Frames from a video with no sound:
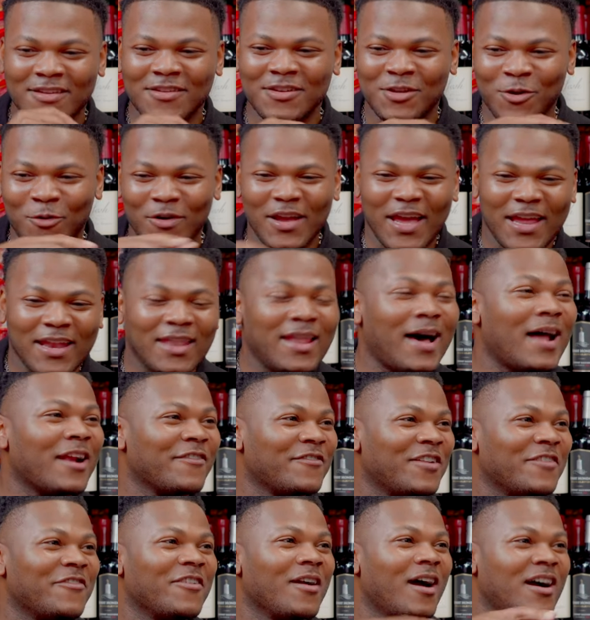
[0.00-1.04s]
doing a lot of
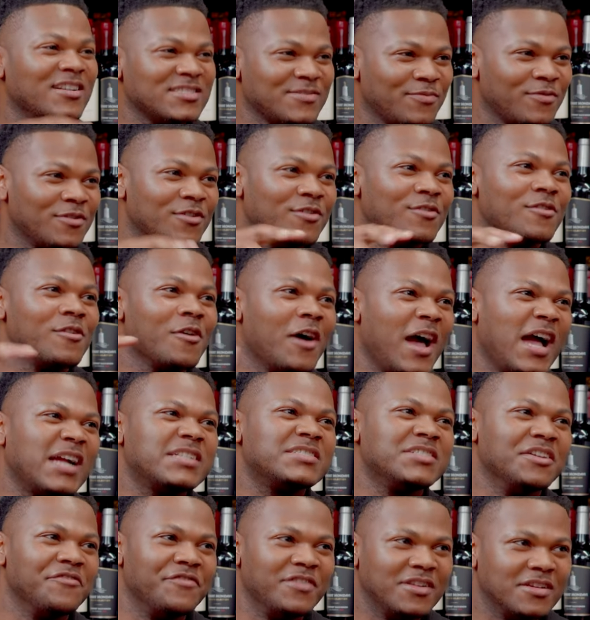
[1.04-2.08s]
different entrepreneurial
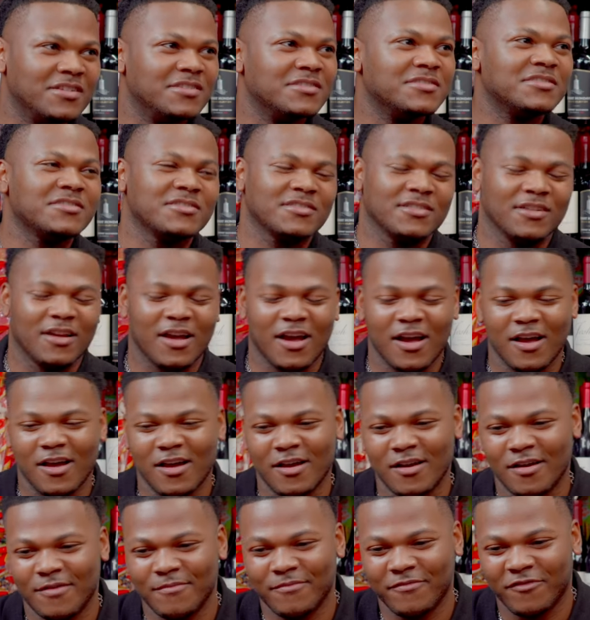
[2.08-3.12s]
activities,
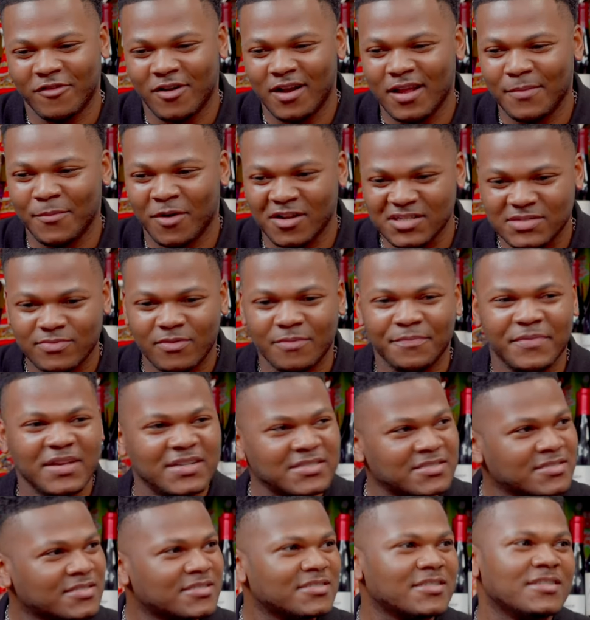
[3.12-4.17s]
um, running multiple
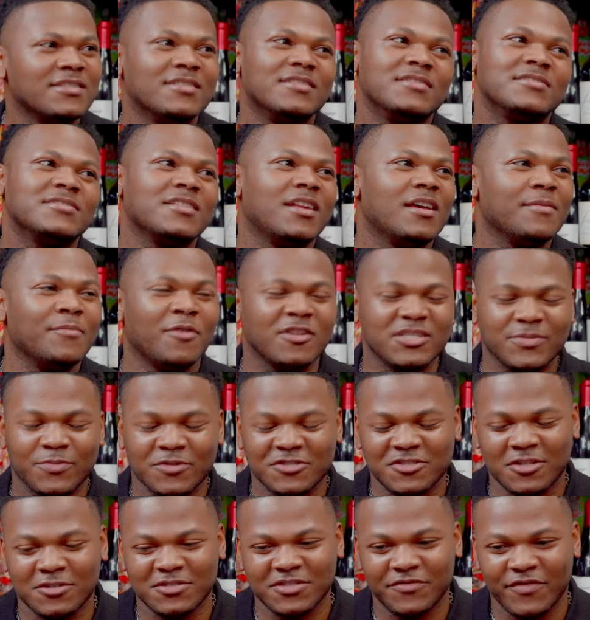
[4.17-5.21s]
businesses, like multiple
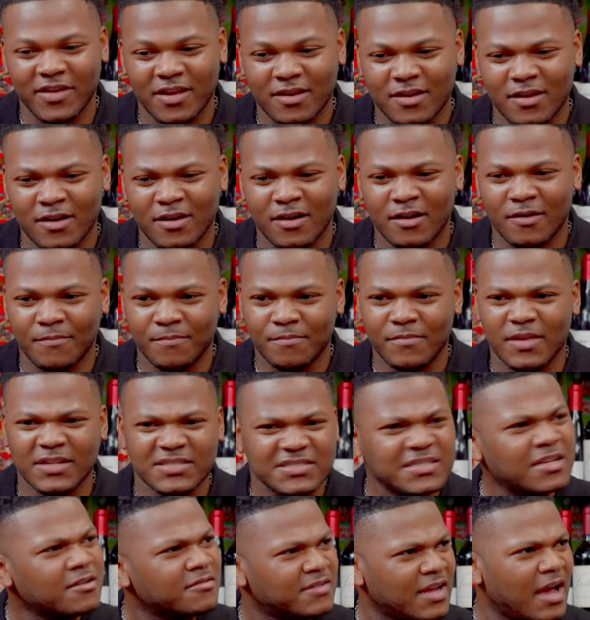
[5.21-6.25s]
streams of income, and
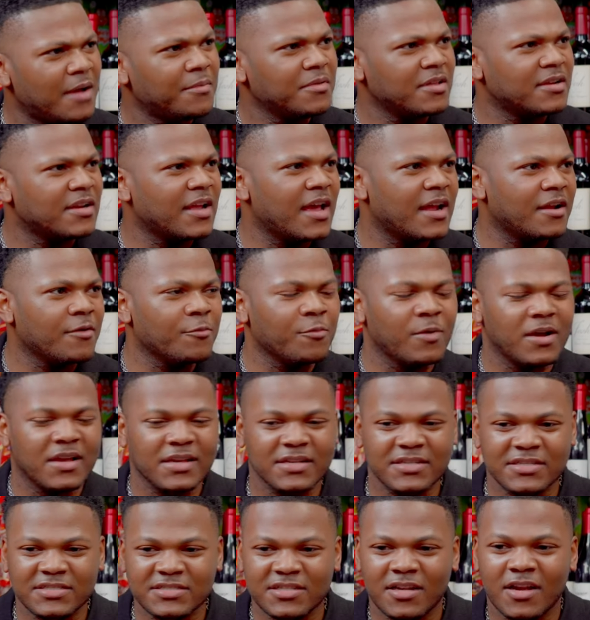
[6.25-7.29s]
still dabbling that in
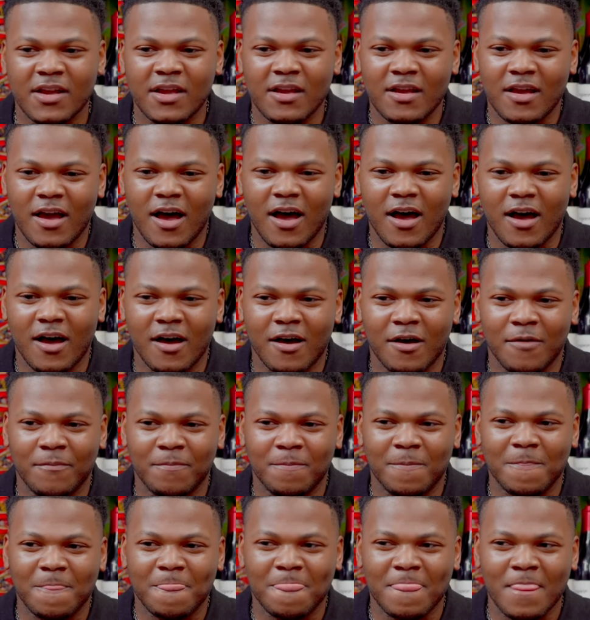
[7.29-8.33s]
ways um,
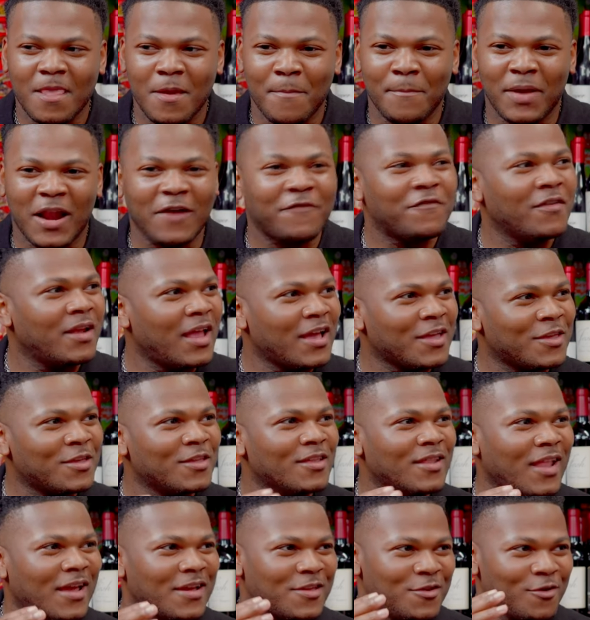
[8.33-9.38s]
but I feel like
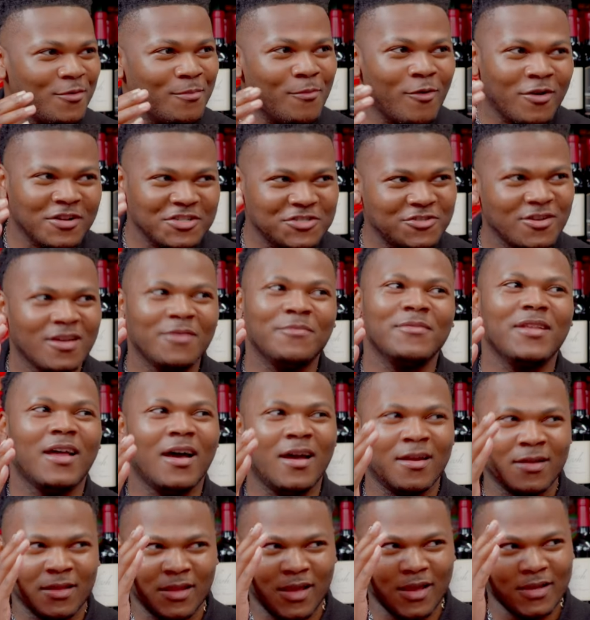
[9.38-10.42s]
like you're more
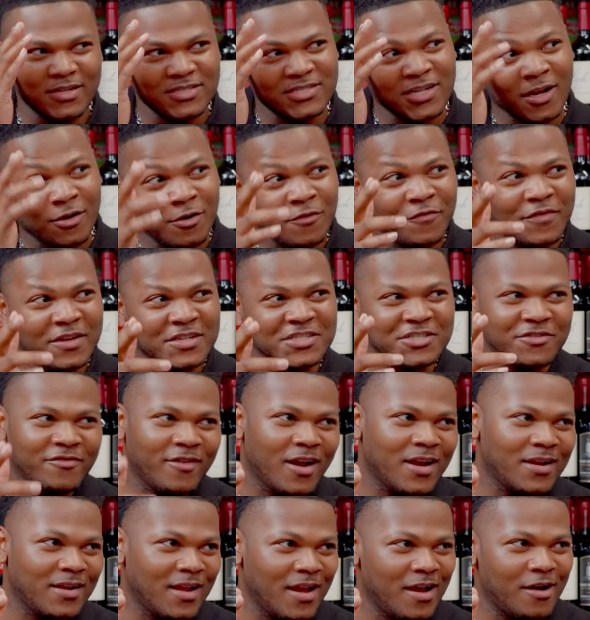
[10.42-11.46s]
streamlined, like tunnel vision
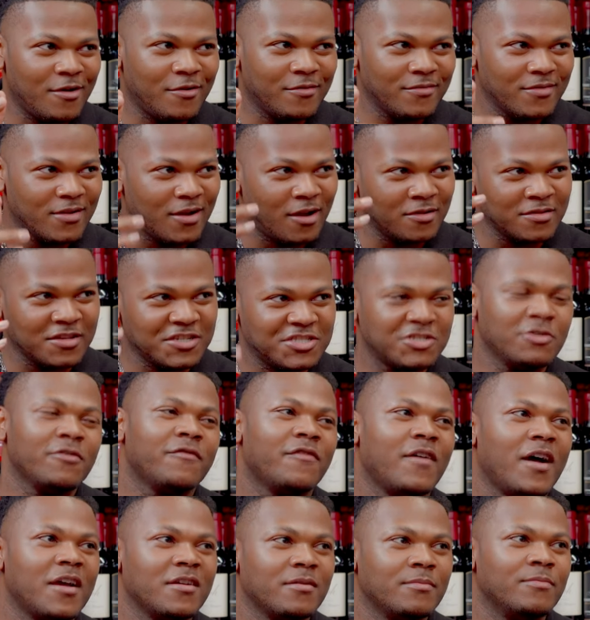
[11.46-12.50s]
right now on the
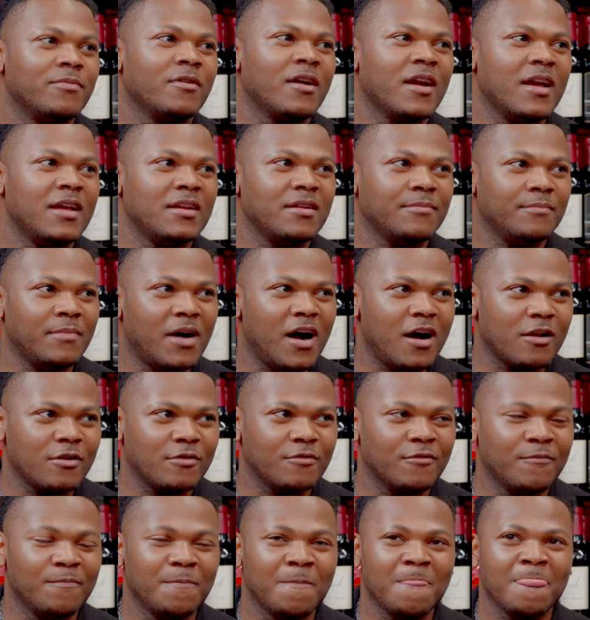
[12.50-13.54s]
Surefire brand and
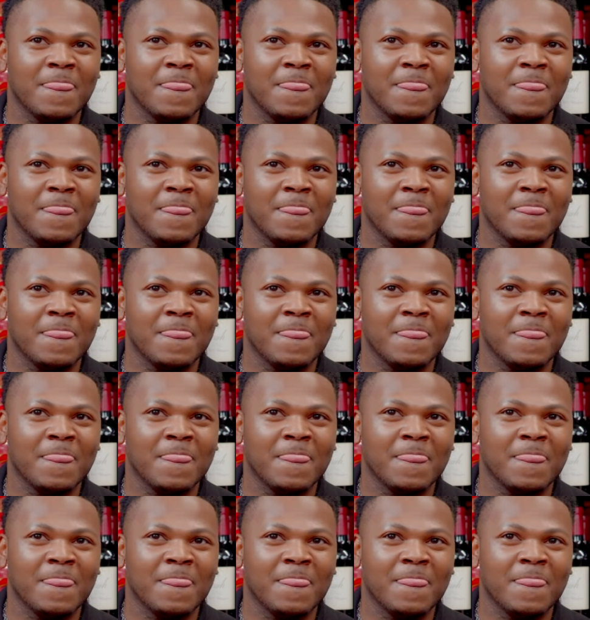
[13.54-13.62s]
model.